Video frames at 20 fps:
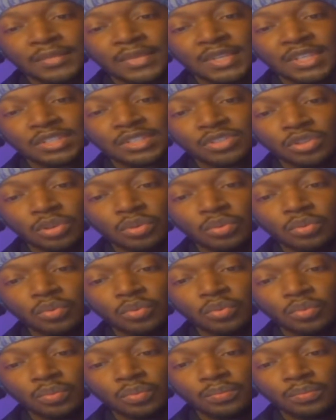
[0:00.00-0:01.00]
so
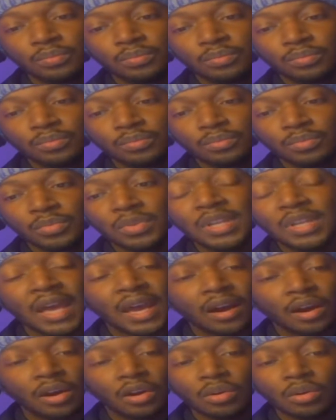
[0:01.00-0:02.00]

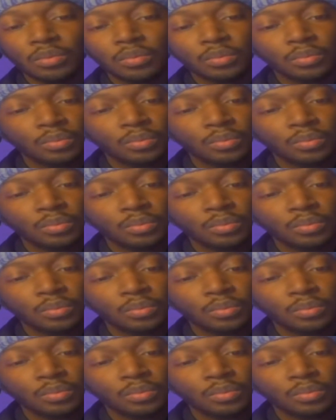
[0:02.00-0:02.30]
now